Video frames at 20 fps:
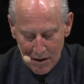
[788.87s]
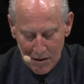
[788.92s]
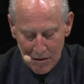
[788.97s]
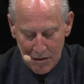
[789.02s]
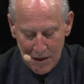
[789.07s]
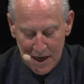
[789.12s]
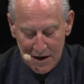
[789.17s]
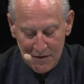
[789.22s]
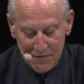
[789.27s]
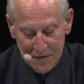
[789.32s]

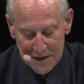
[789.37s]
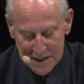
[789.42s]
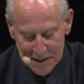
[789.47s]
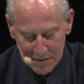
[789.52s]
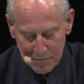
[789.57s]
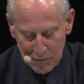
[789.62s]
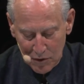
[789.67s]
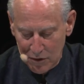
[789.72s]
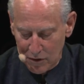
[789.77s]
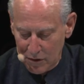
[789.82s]
the
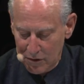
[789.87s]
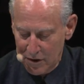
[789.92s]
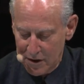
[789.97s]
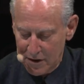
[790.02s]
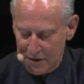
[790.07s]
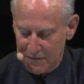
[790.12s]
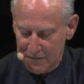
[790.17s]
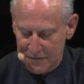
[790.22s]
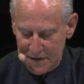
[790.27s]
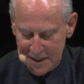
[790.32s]
invisible
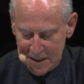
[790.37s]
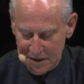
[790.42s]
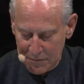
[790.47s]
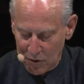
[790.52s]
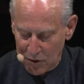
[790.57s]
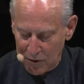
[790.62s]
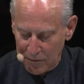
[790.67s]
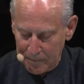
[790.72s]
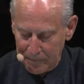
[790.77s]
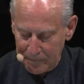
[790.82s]
visible.